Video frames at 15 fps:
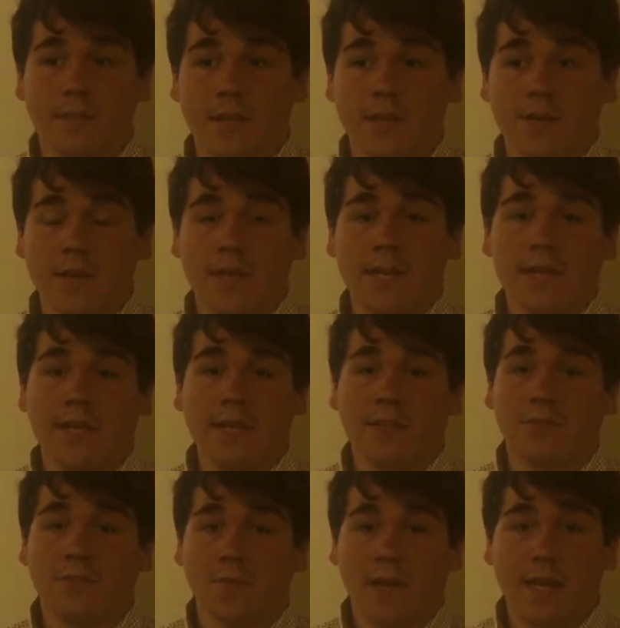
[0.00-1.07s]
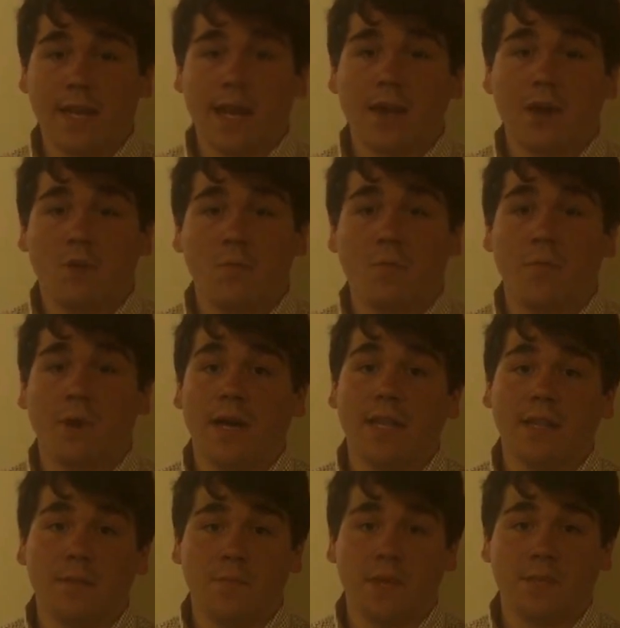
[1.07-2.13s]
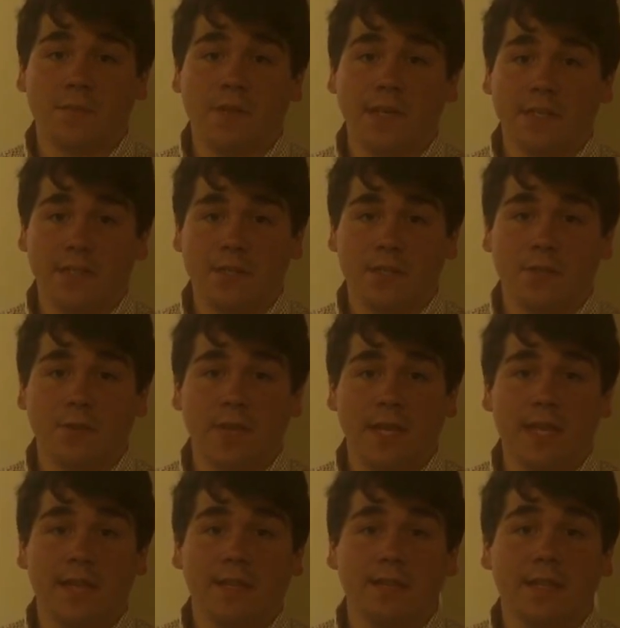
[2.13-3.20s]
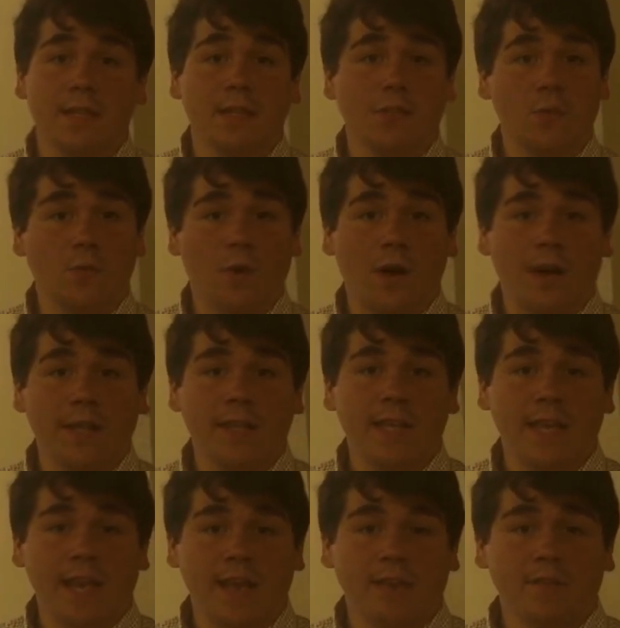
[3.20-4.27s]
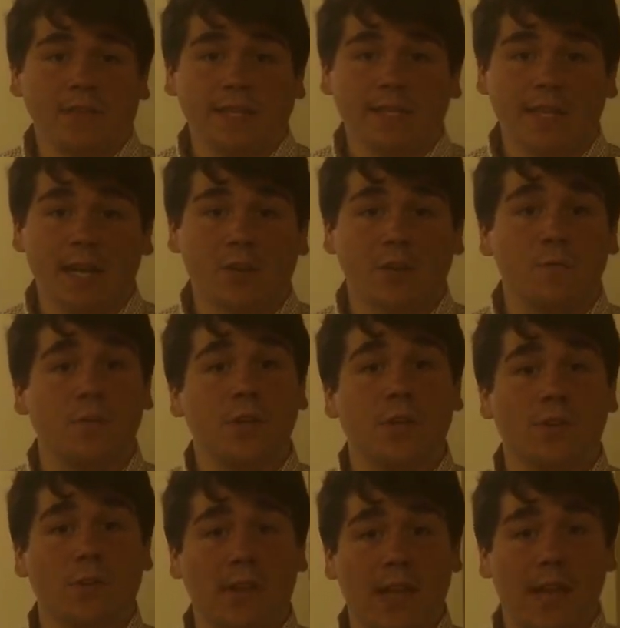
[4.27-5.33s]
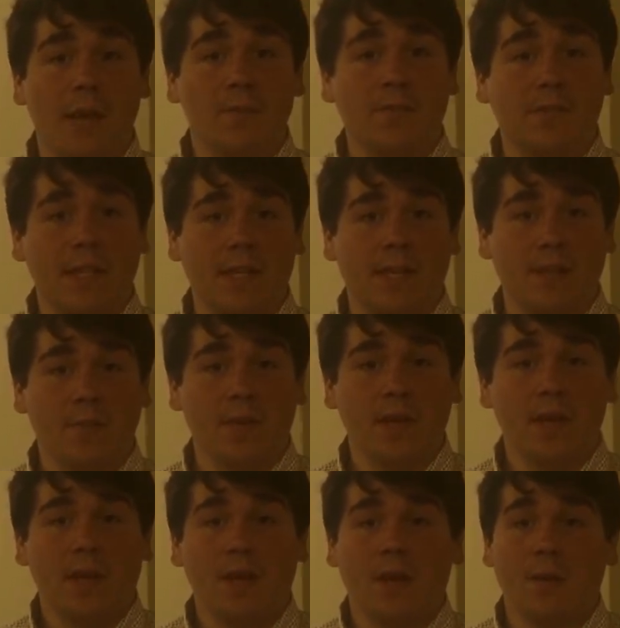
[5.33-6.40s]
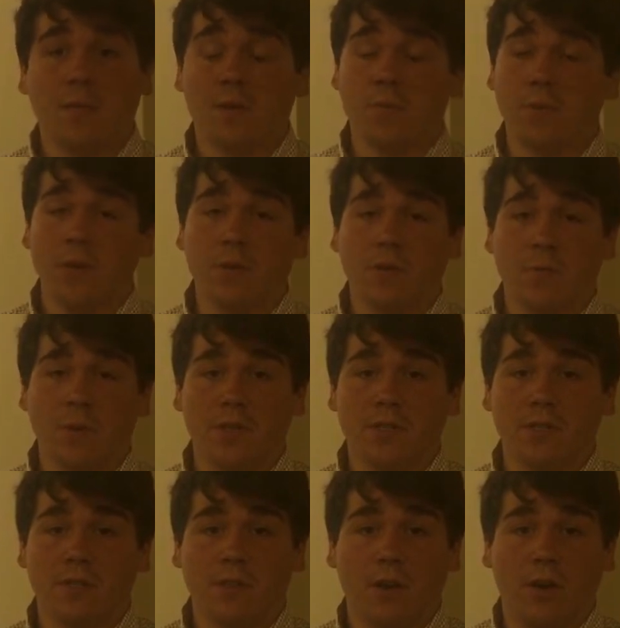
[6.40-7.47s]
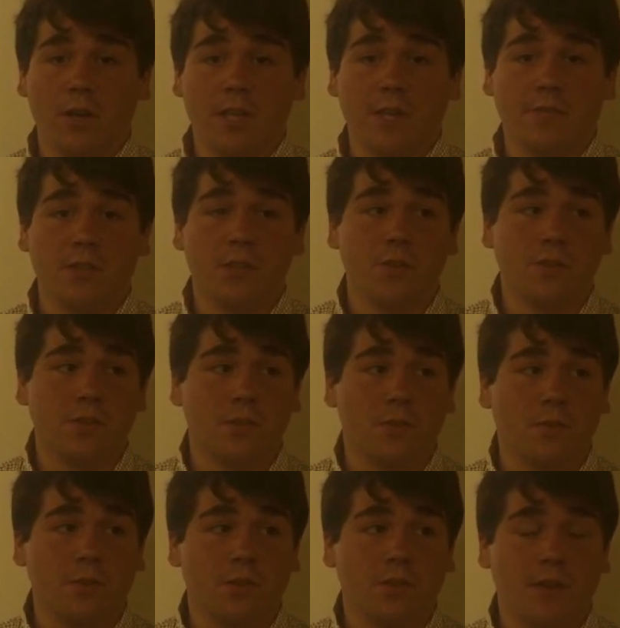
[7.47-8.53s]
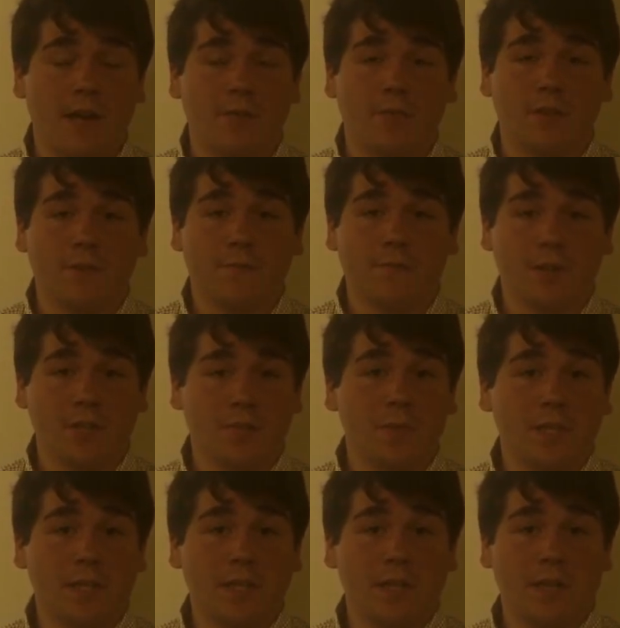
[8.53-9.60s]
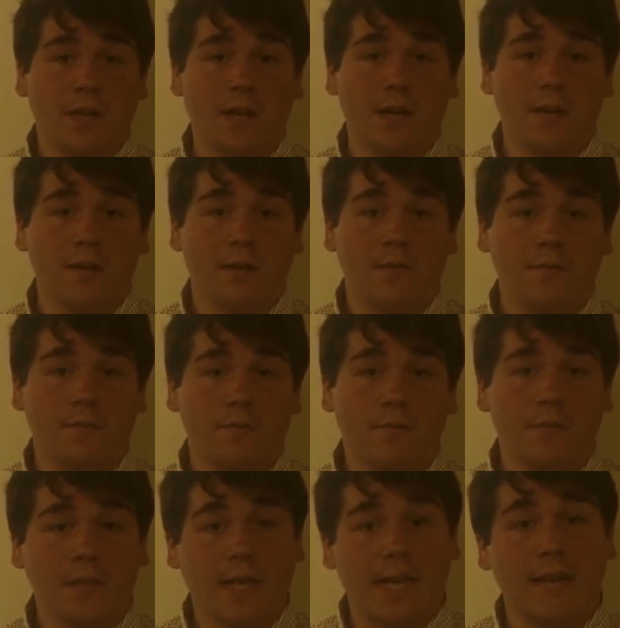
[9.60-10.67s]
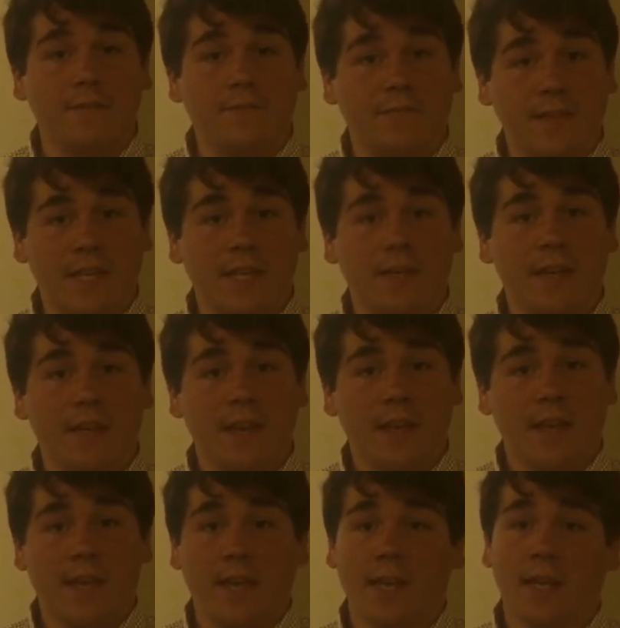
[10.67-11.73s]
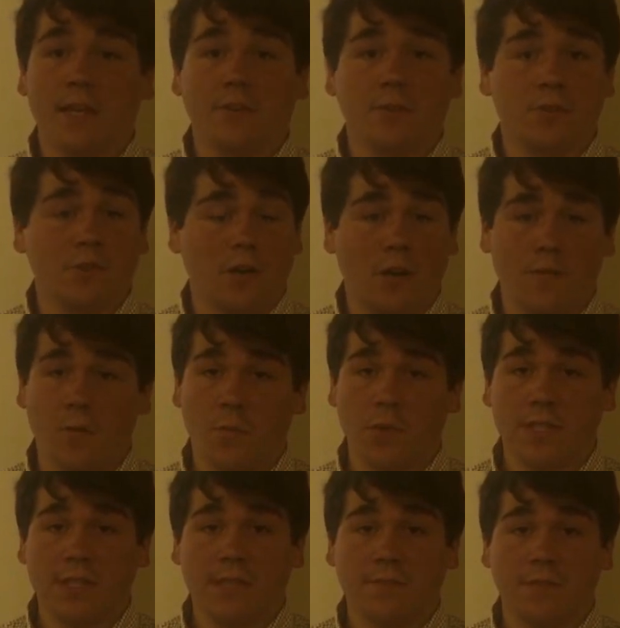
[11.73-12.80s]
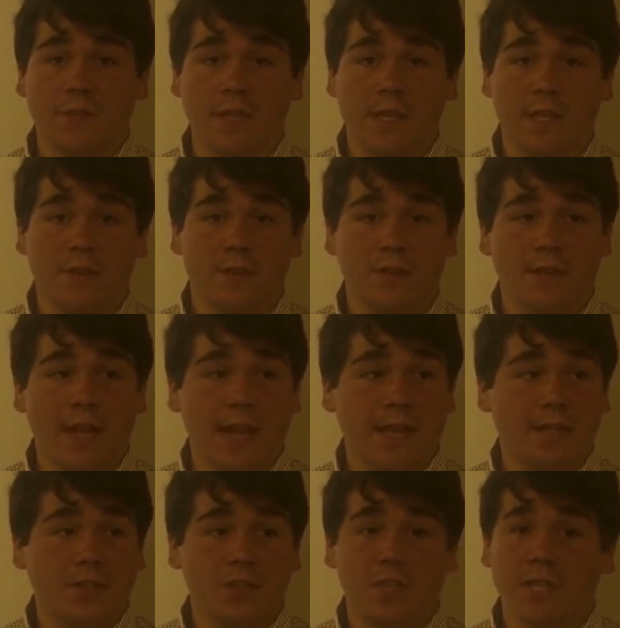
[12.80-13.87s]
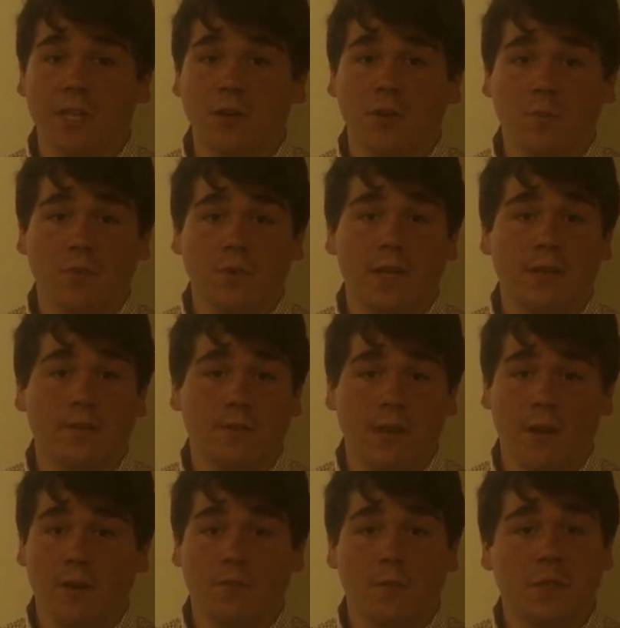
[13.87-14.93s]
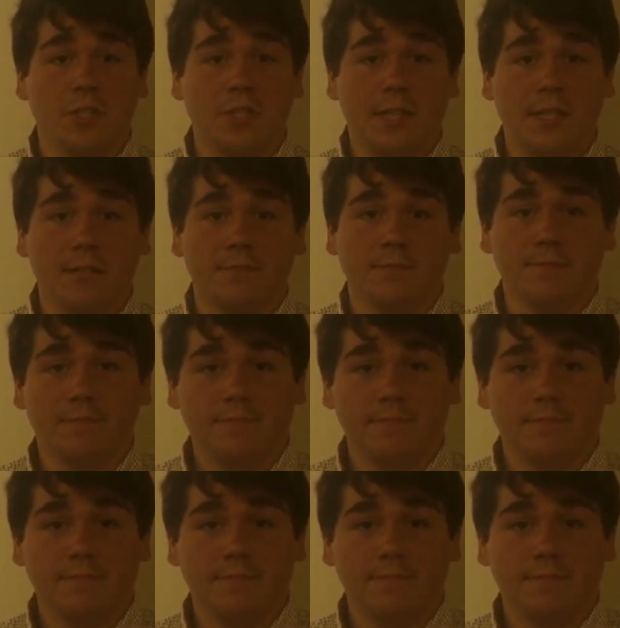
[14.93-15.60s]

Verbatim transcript: There is right now, but the best place to do it is in the quad. They have an entire computer lab set up. Complete with printer. All you have to do, so you'll have a freshman kind of fee, and it includes all of your printing for the year, and so you can go and print however much you need.